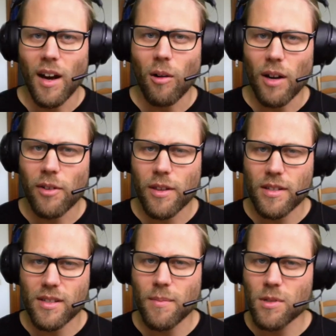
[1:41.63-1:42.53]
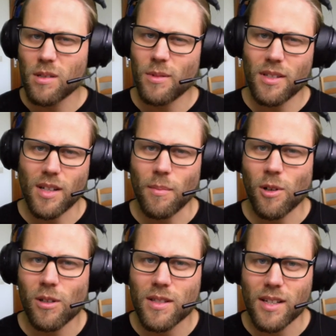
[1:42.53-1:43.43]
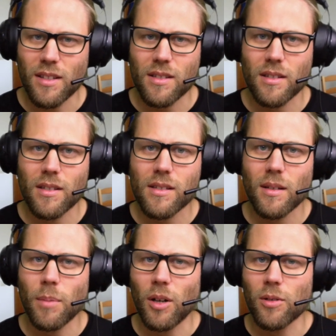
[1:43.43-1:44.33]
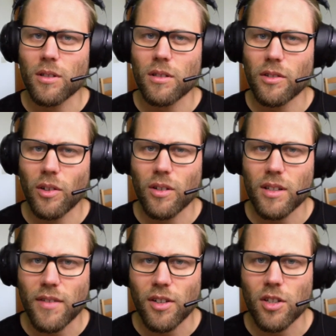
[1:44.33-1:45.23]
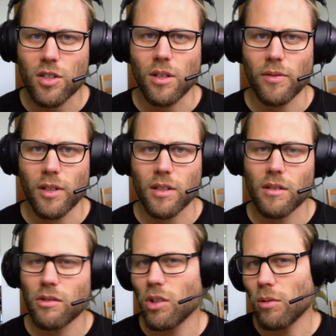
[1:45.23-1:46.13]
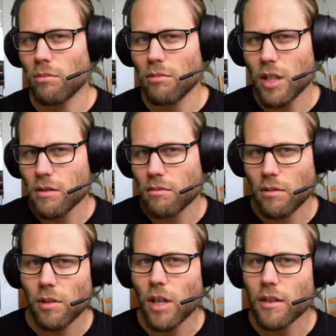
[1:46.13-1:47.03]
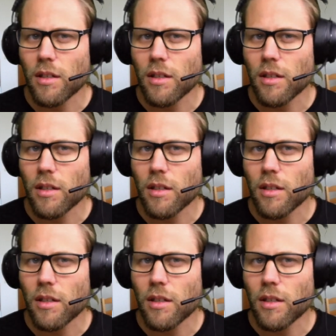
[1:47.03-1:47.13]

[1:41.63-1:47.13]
However, there seems to be some consensus about a certain definition of it. So let's look at the